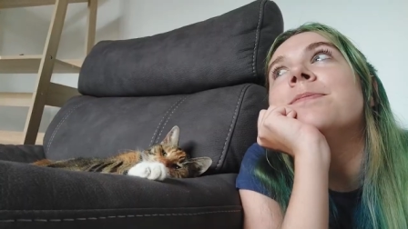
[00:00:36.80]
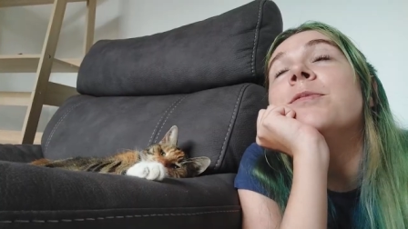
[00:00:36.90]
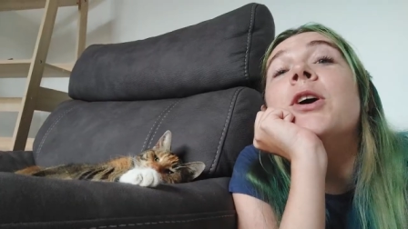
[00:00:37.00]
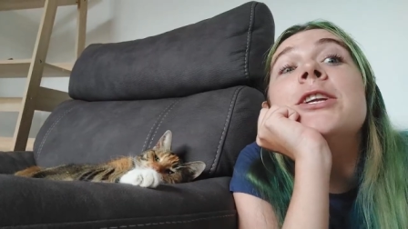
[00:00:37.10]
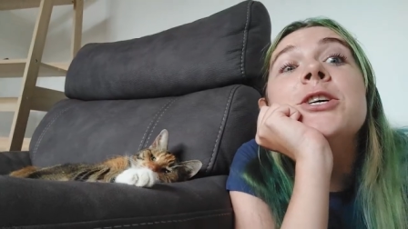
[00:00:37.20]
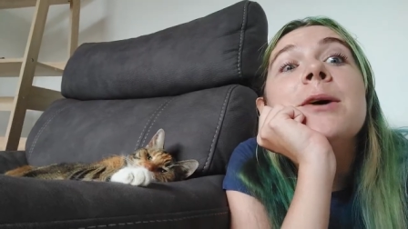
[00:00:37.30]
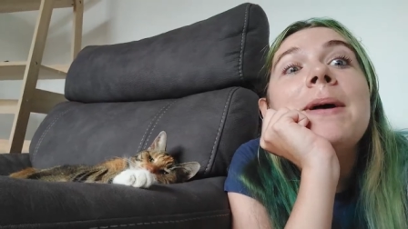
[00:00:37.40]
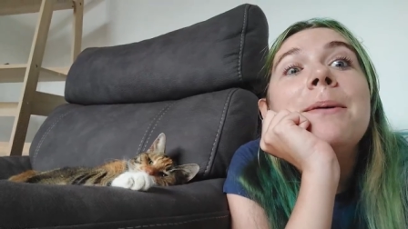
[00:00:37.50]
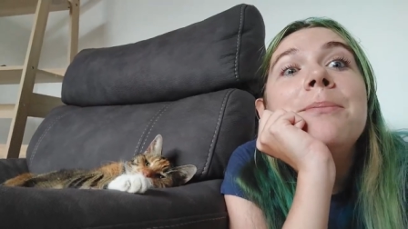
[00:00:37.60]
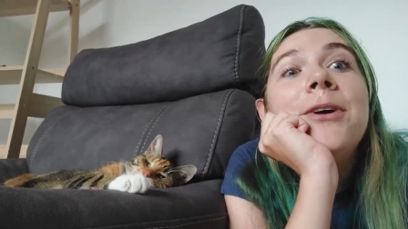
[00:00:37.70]
We're gonna talk
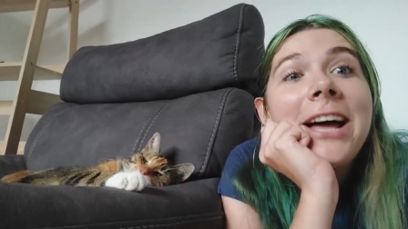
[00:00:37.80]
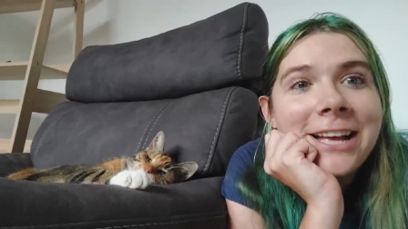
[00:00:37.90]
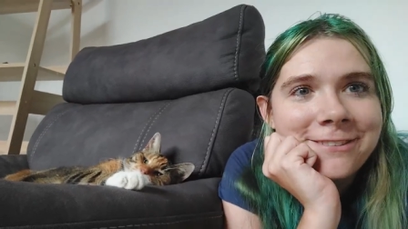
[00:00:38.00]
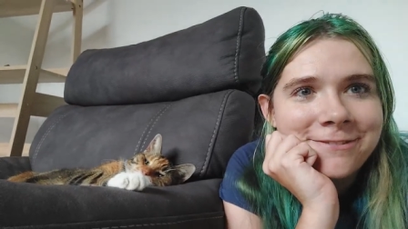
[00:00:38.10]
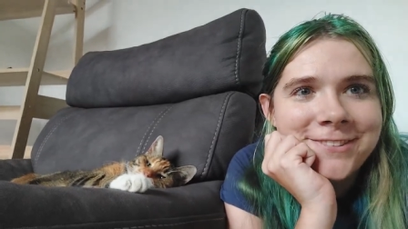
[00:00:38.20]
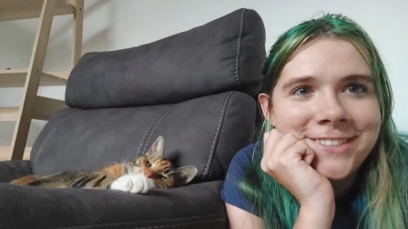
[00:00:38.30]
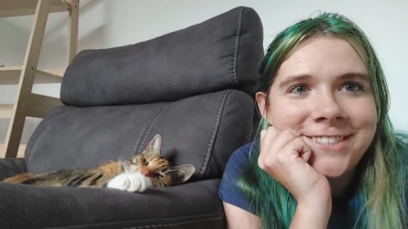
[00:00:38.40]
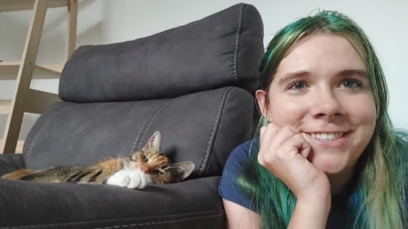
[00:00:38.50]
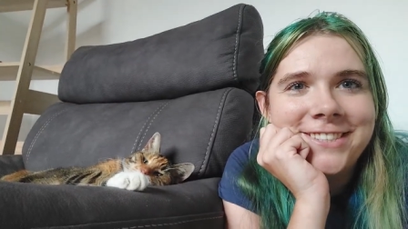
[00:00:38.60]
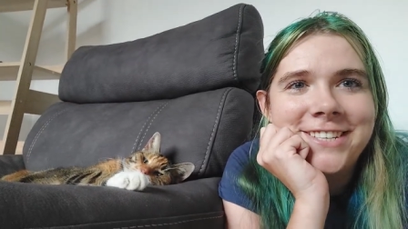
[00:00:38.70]
about
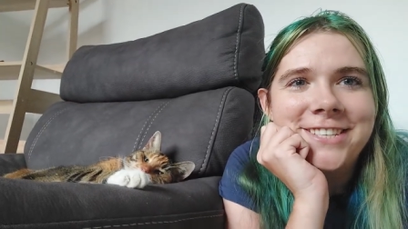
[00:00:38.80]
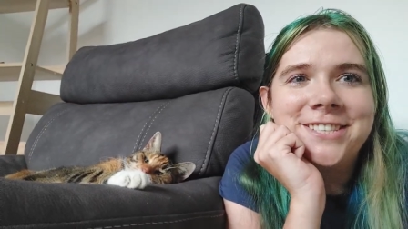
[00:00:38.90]
bruvs.